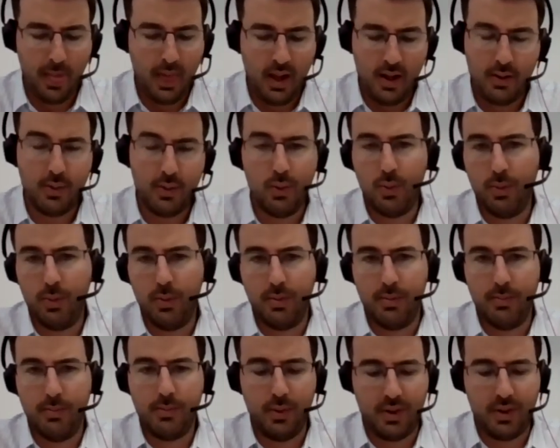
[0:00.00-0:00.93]

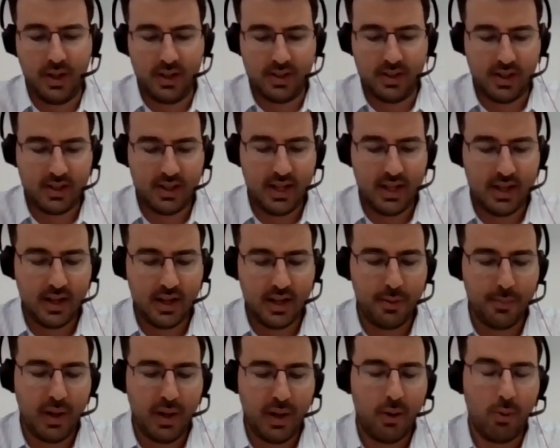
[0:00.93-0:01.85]
or things like that. And
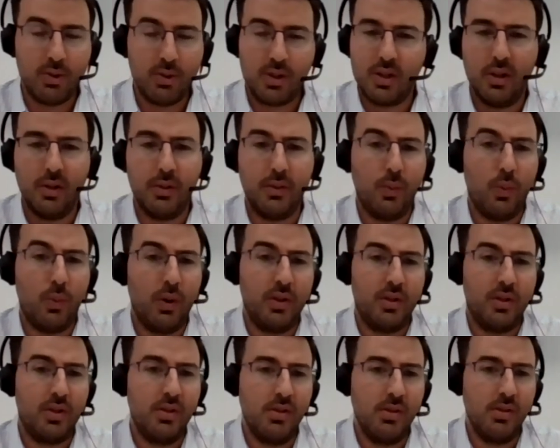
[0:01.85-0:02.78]
you may also
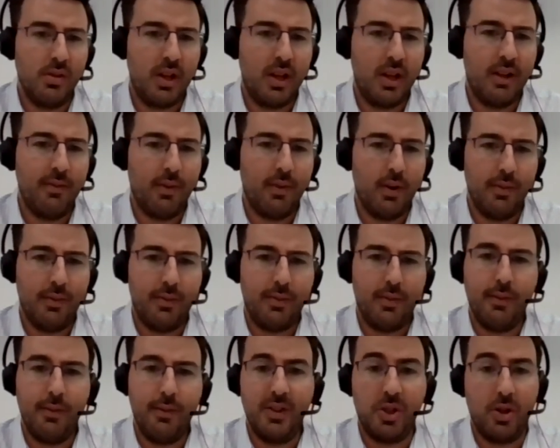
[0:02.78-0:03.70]
want to involve
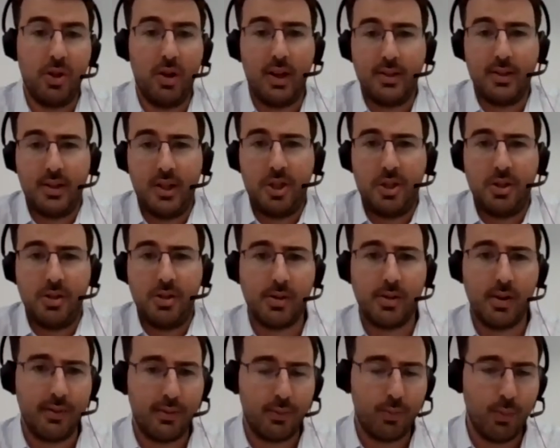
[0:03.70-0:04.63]
visualization
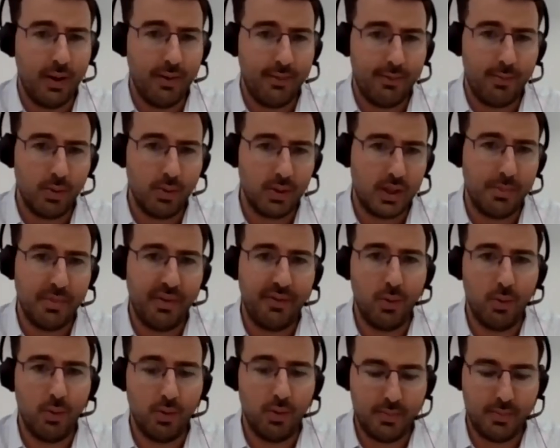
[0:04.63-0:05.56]
software for some of
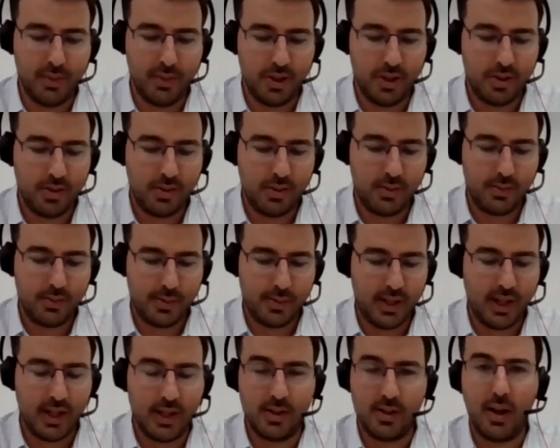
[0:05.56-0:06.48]
your automations,
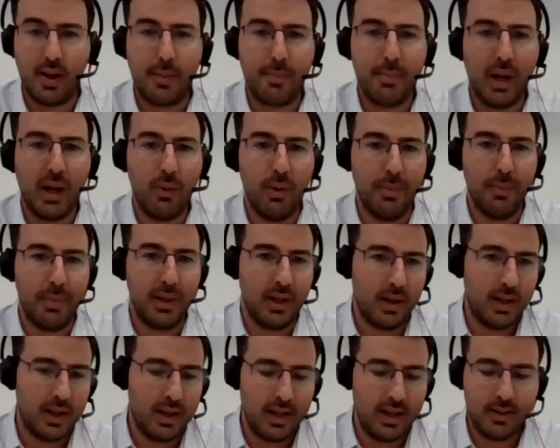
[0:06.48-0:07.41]
things like Power
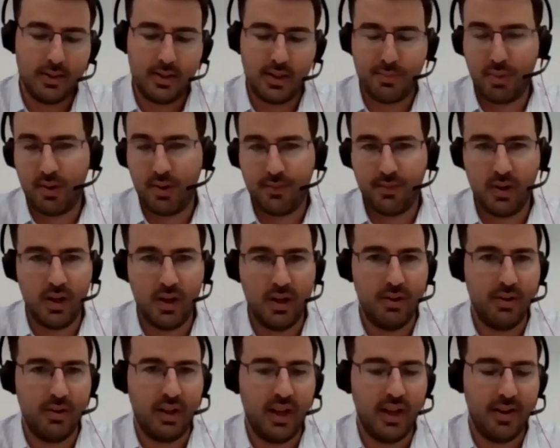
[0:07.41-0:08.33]
BI,
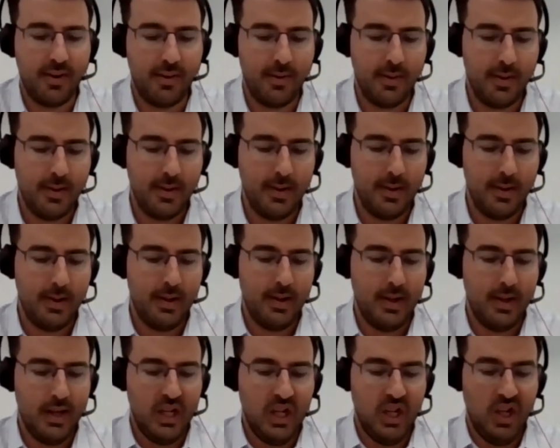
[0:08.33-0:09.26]
Spotfire again.
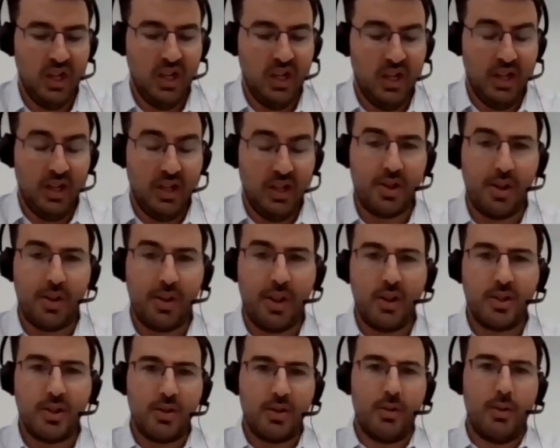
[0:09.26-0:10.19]
So
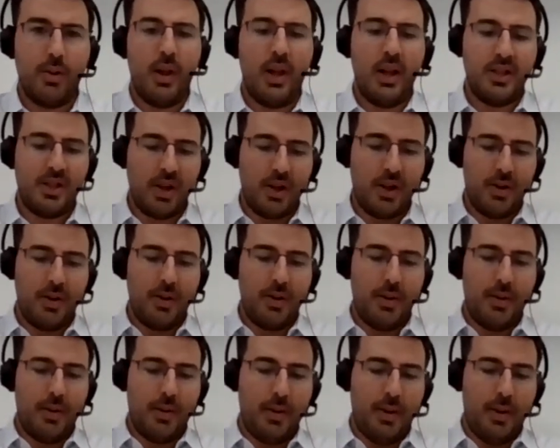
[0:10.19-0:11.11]
those
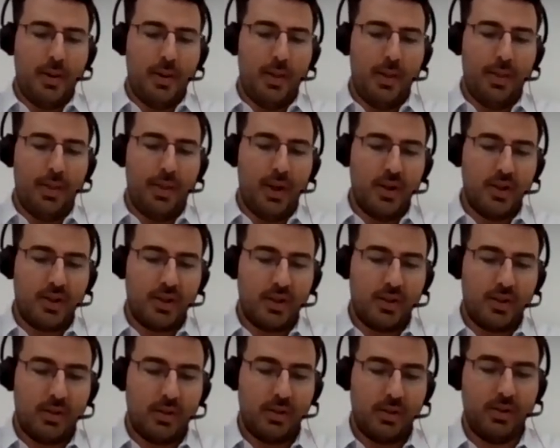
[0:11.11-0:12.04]
are